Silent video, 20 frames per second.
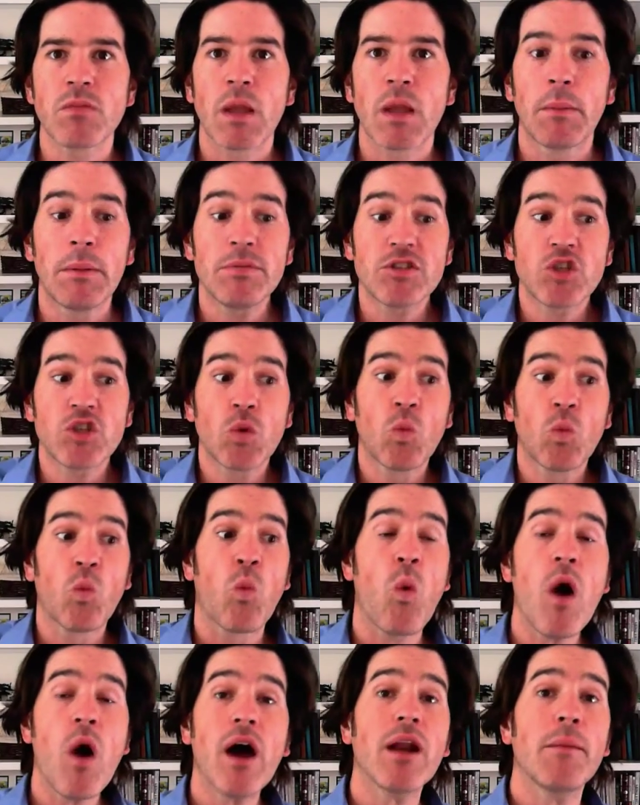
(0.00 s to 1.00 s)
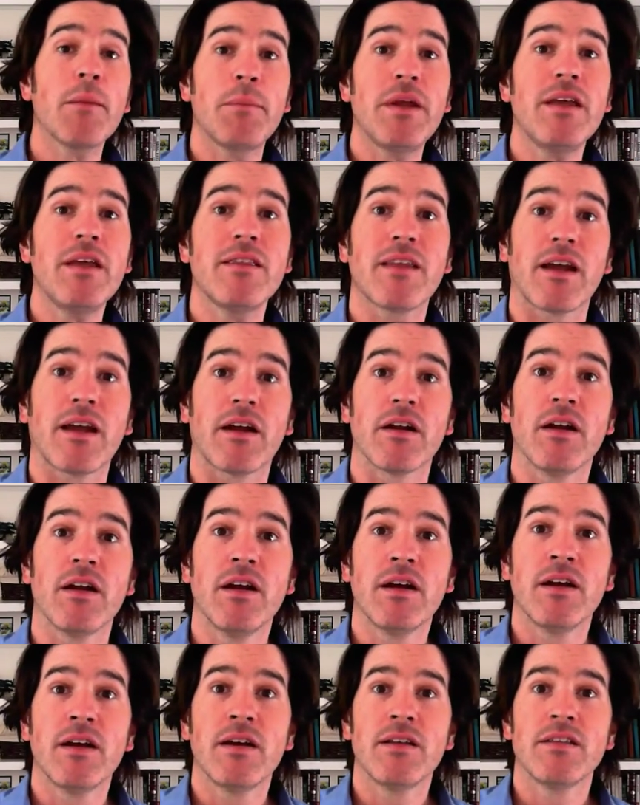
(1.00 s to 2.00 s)
People should want to be there.
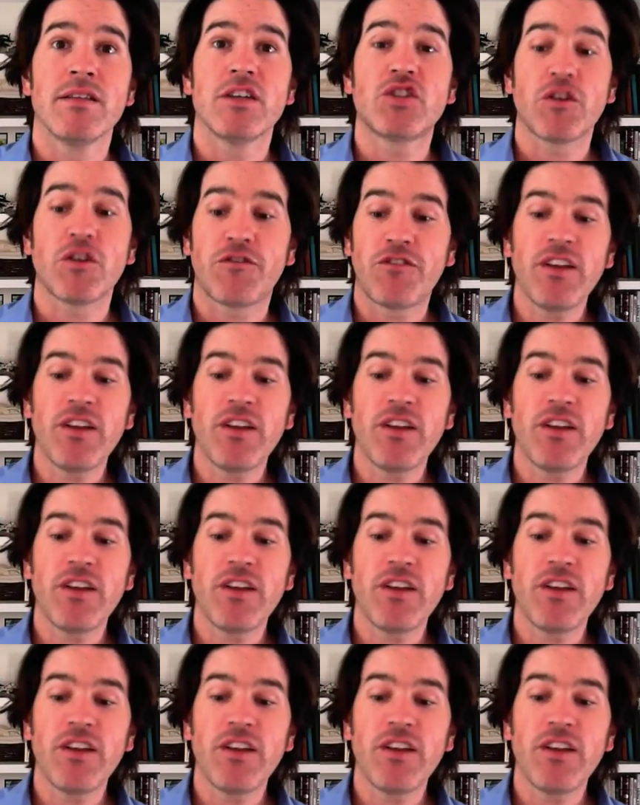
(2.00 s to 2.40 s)
They should